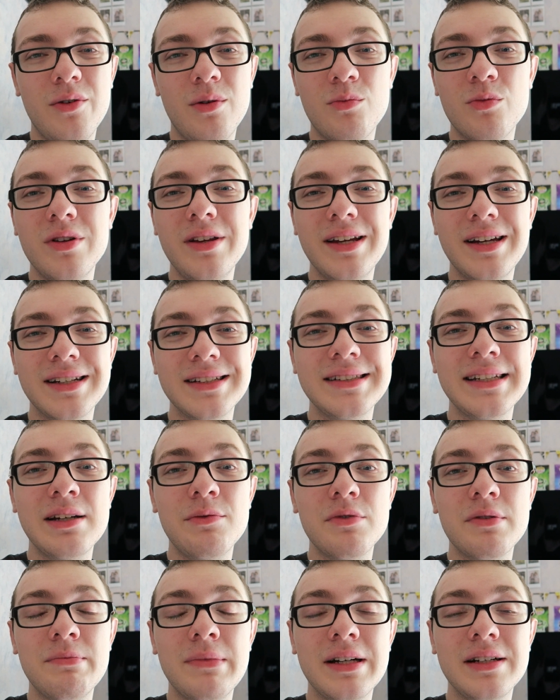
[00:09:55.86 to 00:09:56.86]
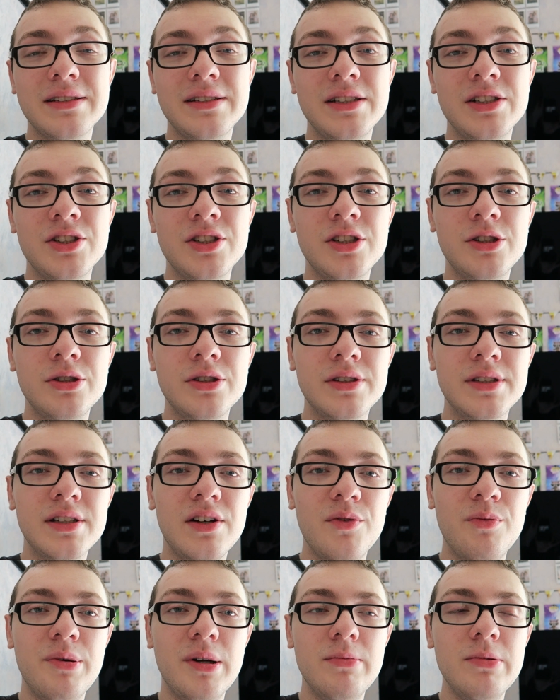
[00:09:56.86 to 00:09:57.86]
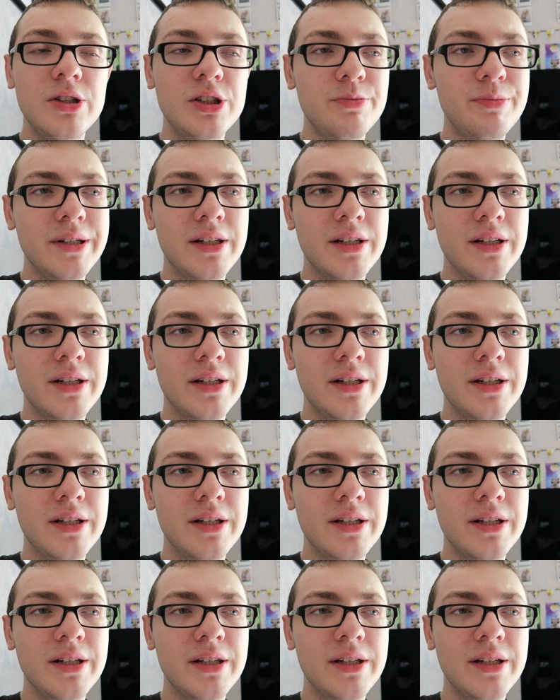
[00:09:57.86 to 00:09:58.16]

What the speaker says: though, I'm really content with my decision to self-publish,